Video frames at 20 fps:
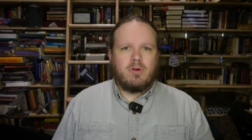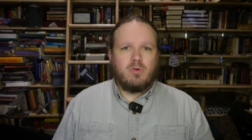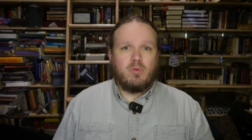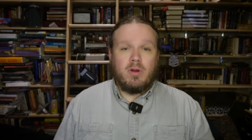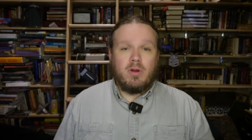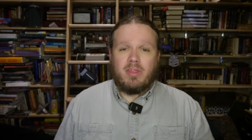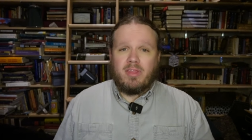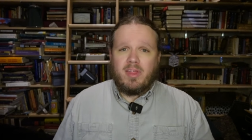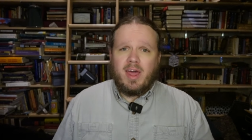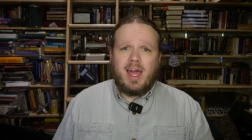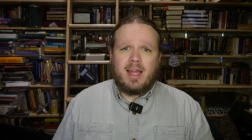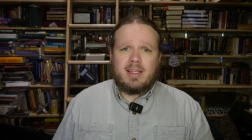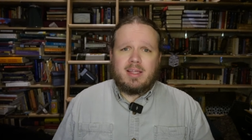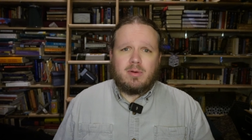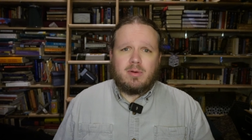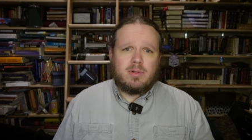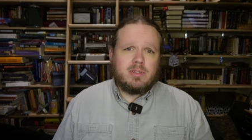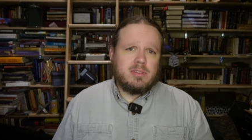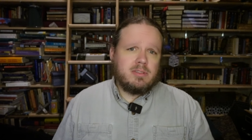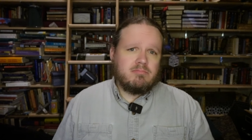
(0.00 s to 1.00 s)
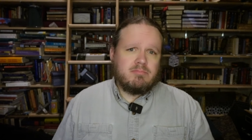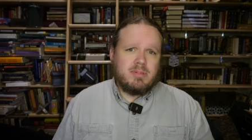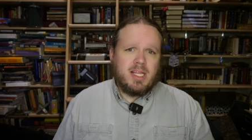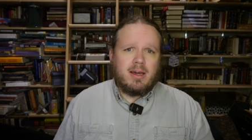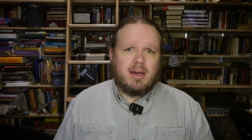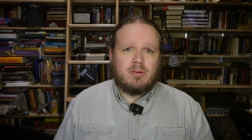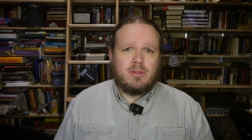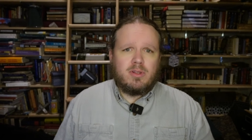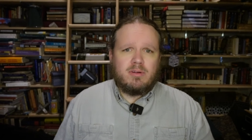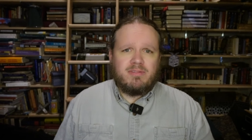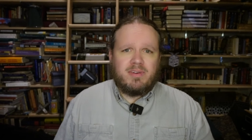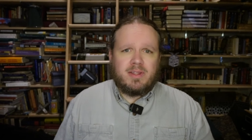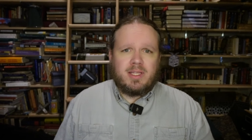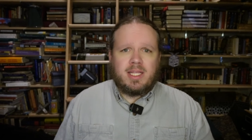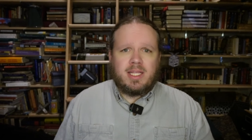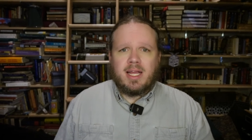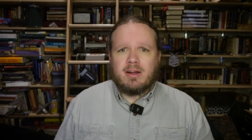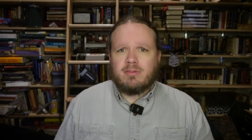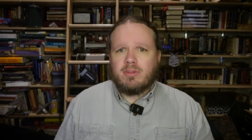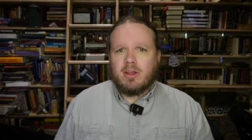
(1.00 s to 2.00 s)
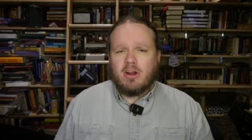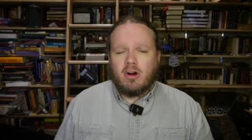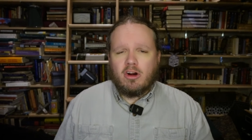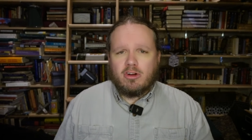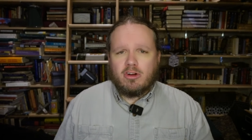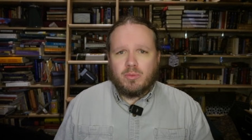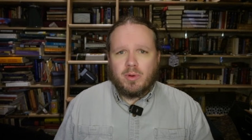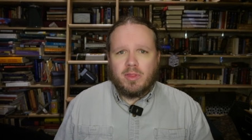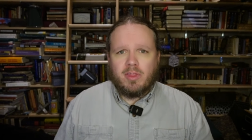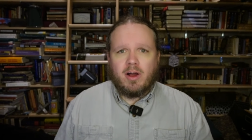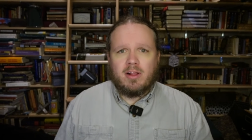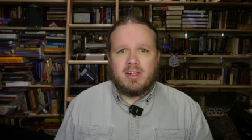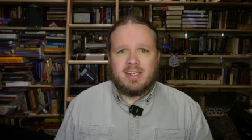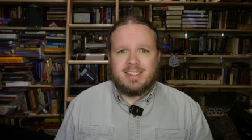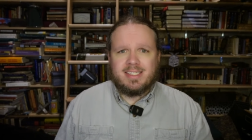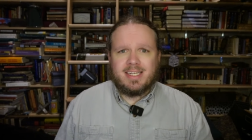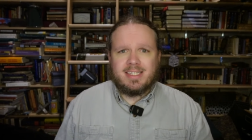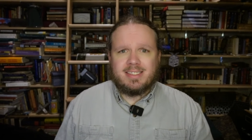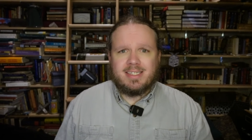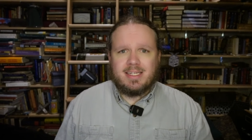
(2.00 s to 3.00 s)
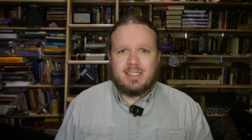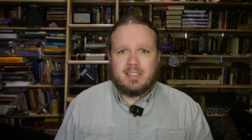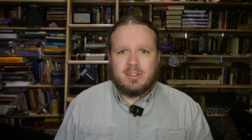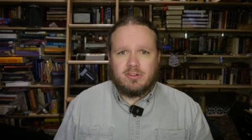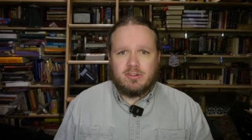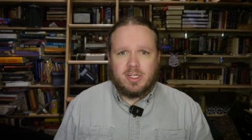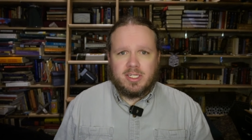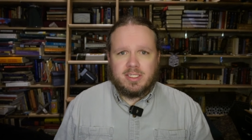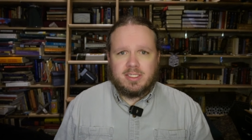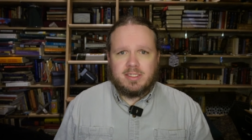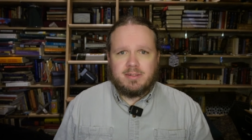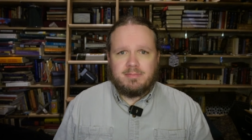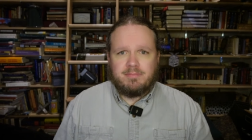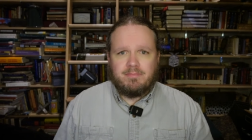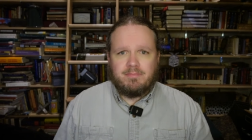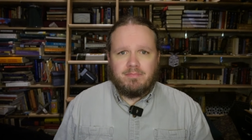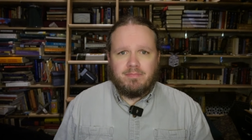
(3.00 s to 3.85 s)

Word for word: With that, it was down to fitting out the cart with all its accessories.